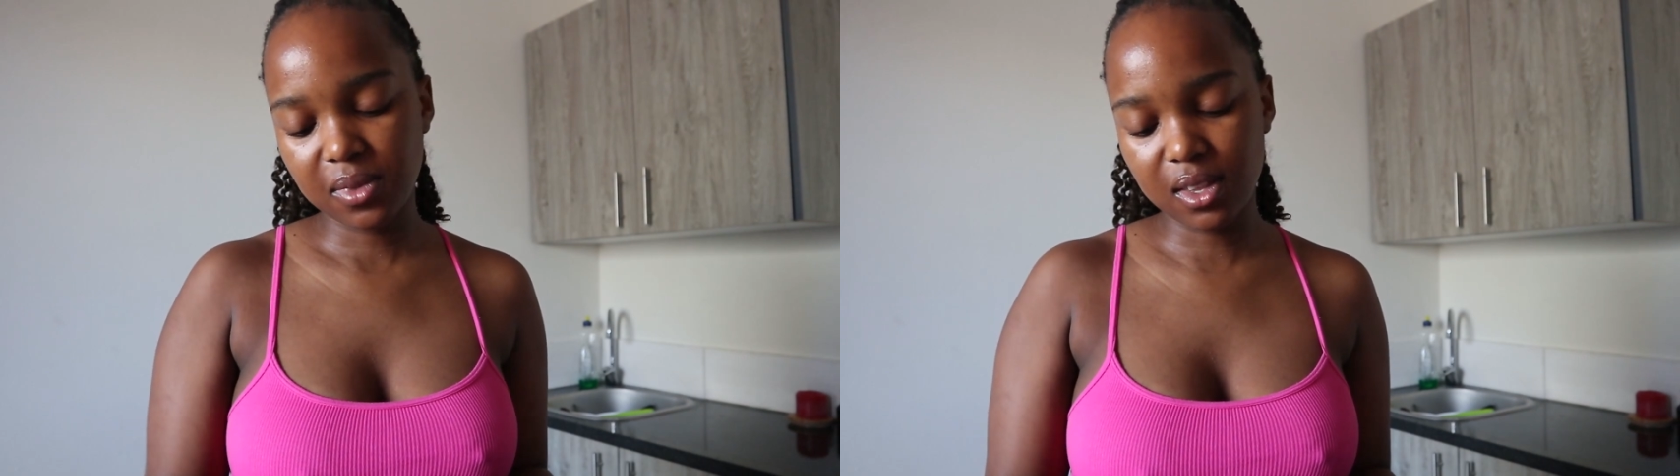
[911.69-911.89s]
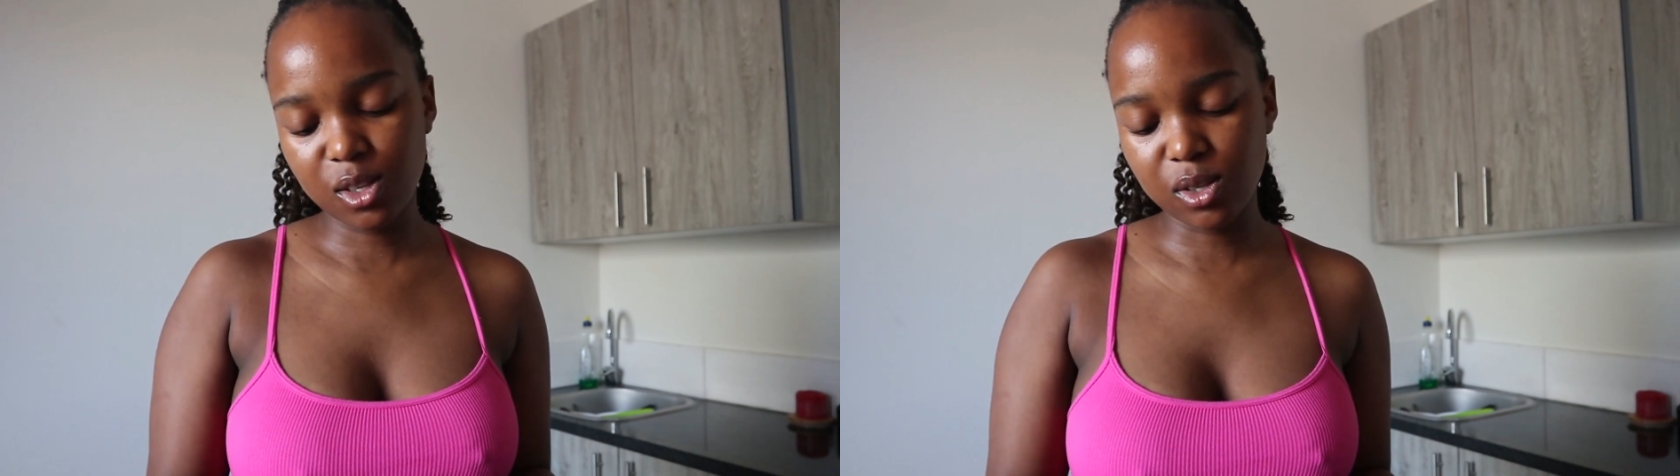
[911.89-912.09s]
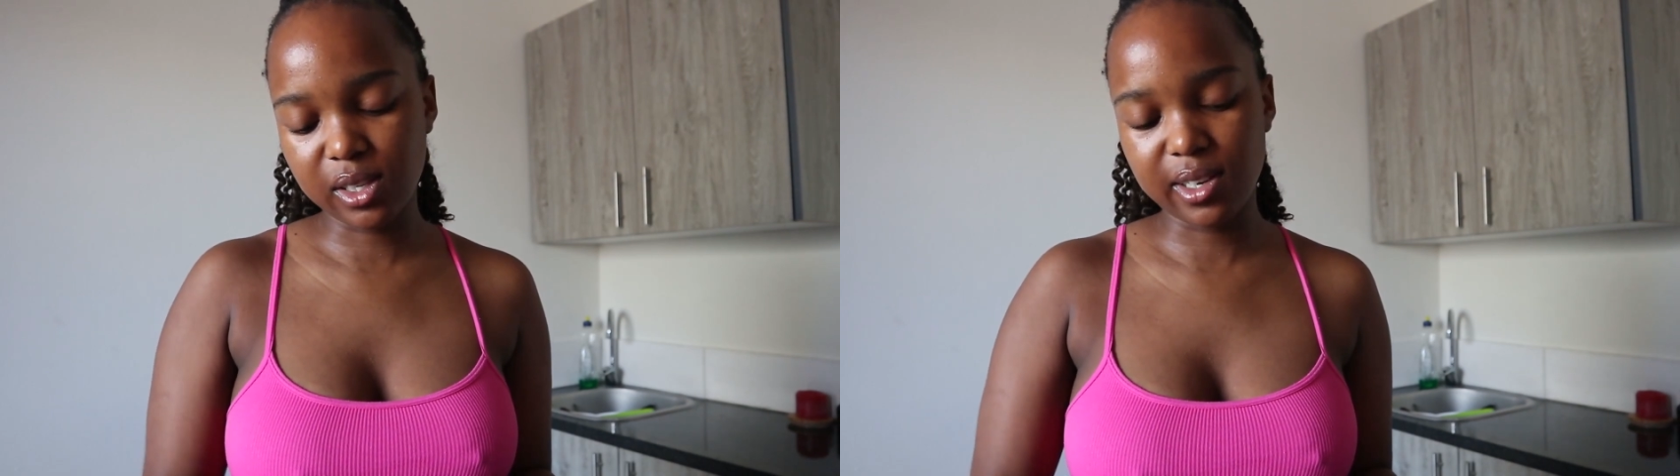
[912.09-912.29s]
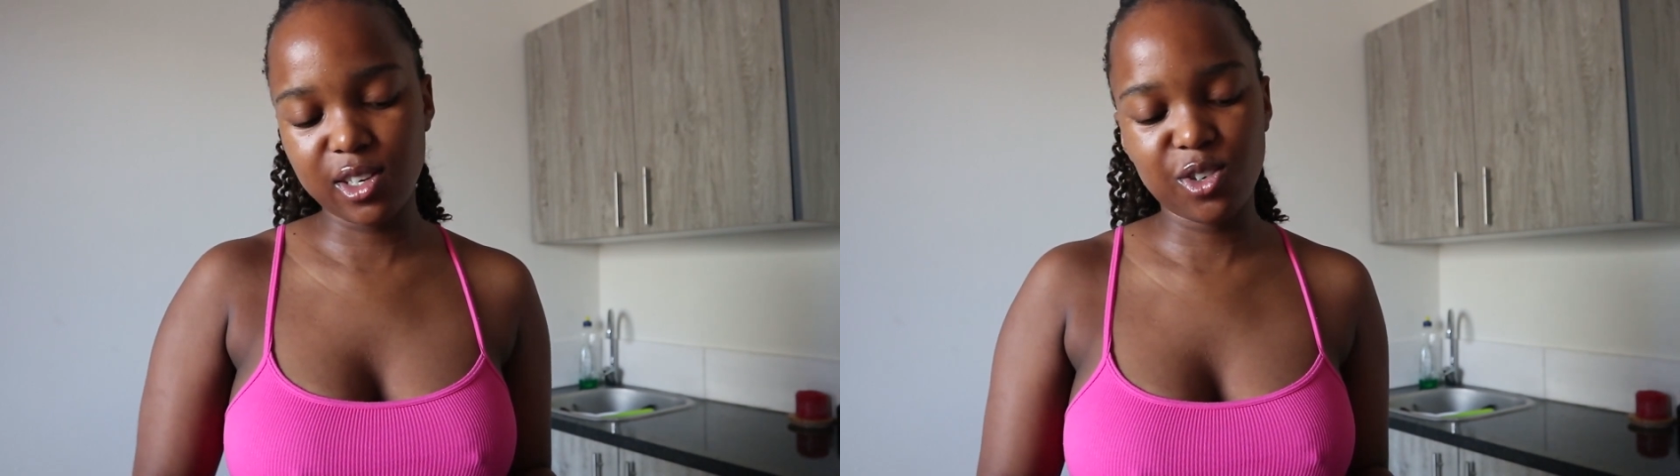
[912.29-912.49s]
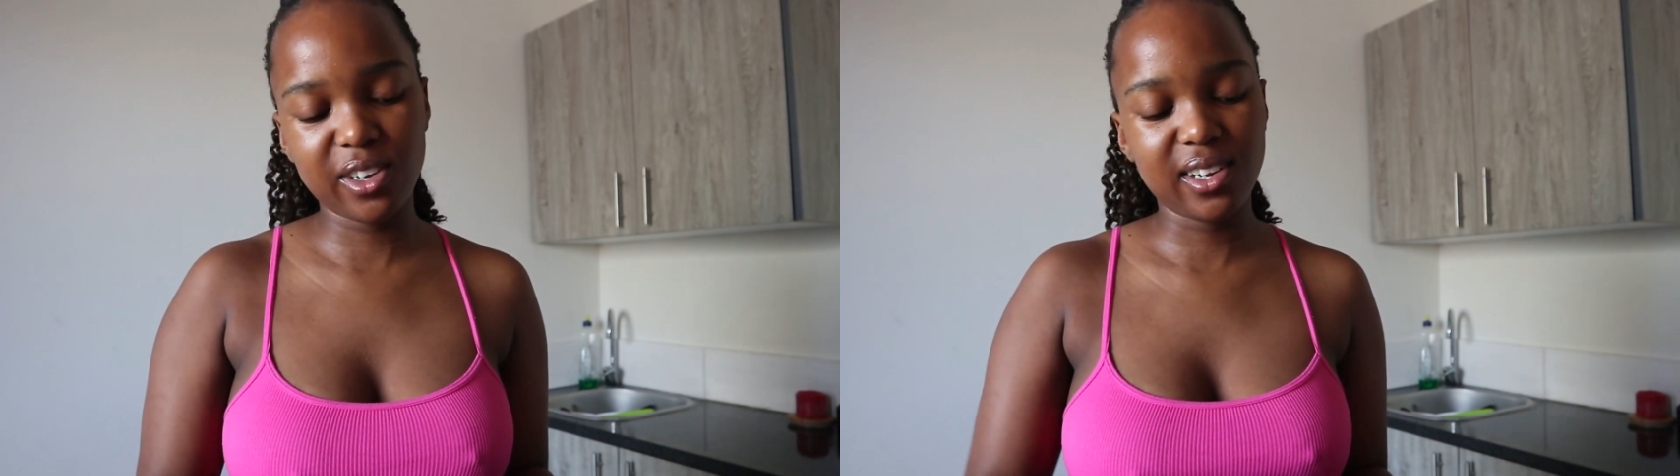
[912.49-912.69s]
this is
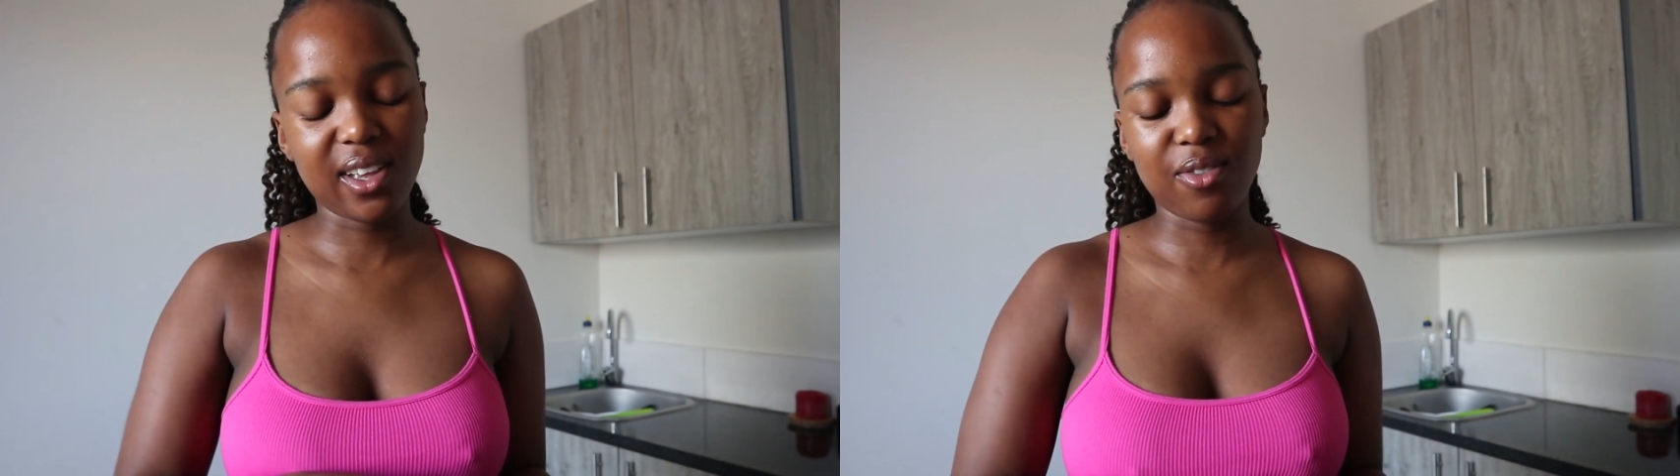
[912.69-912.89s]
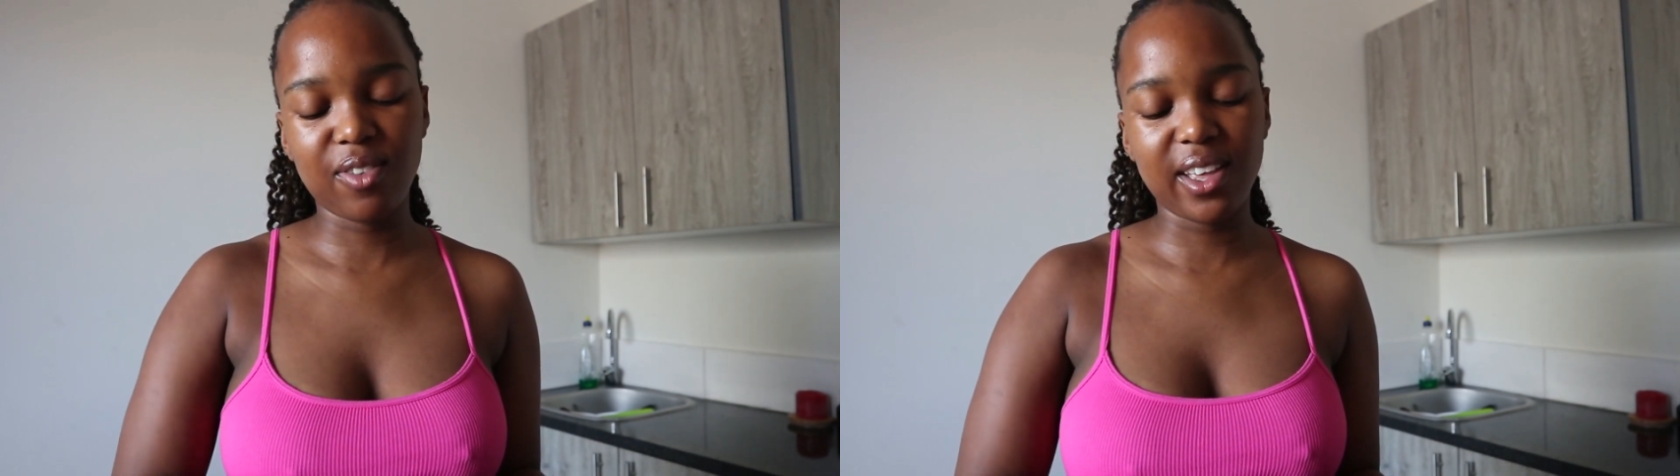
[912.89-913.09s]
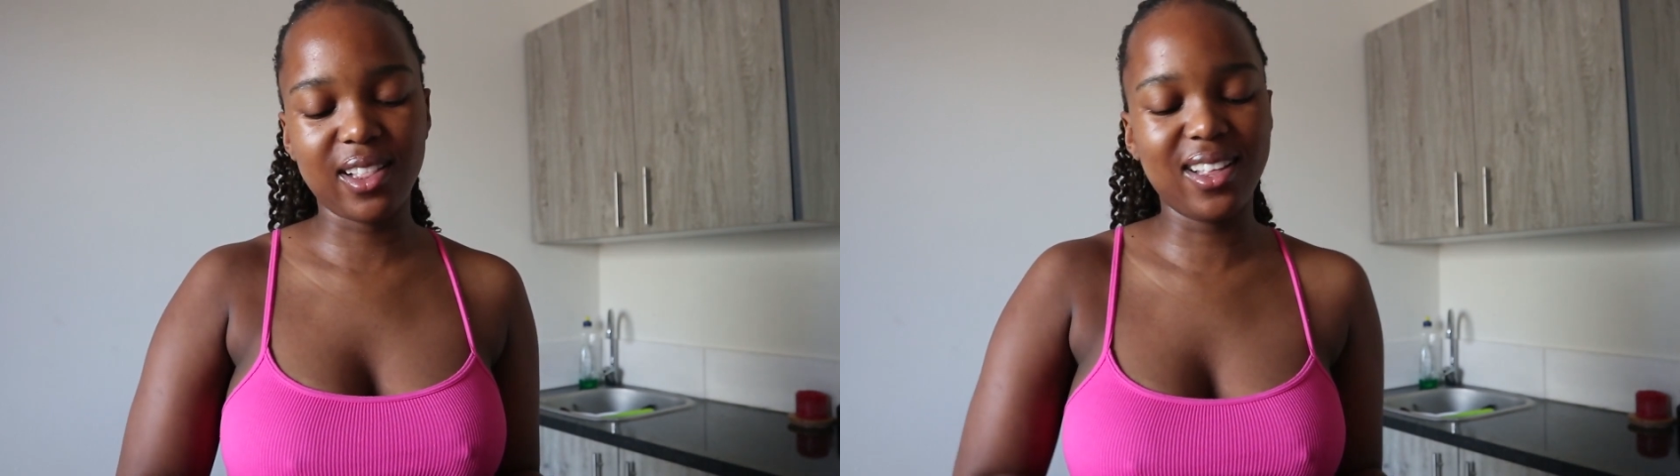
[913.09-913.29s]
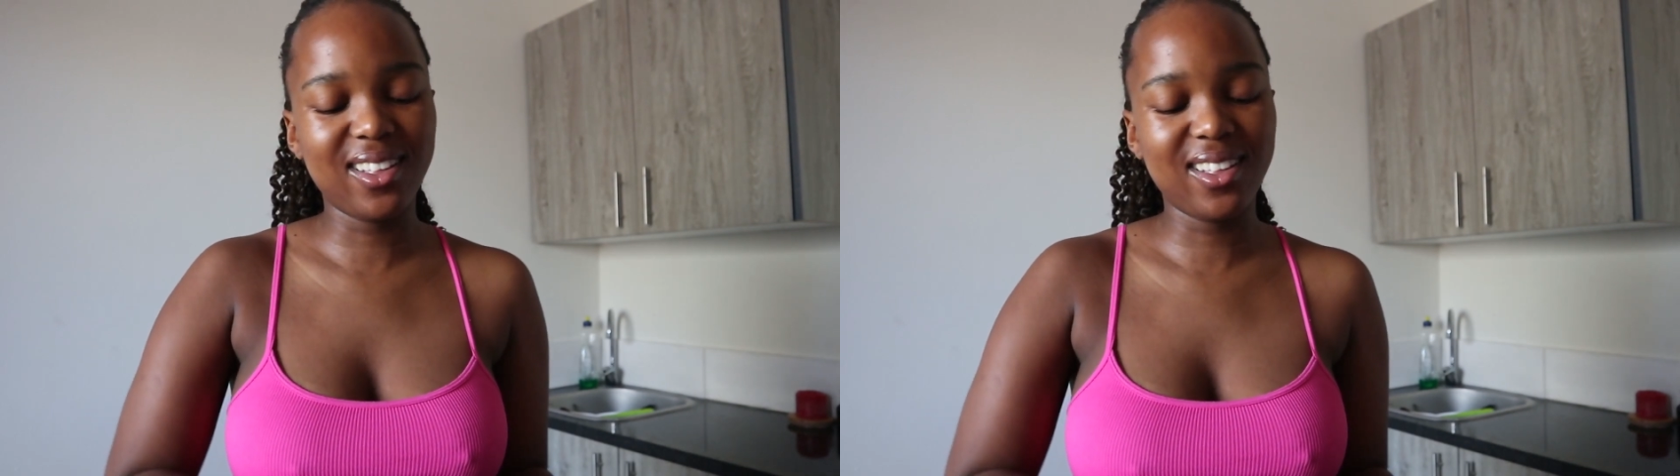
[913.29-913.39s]
literally a thing.